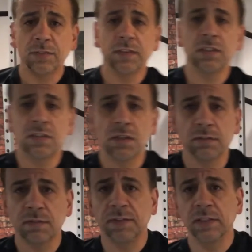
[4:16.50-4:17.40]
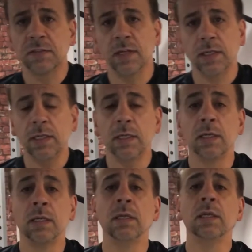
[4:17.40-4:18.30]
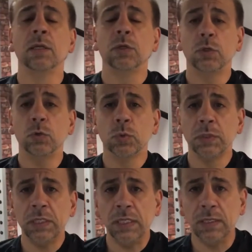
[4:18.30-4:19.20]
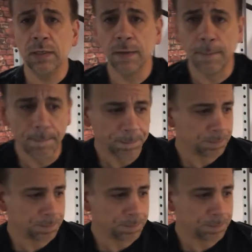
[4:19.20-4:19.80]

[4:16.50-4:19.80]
As for this self-defense technique, you will need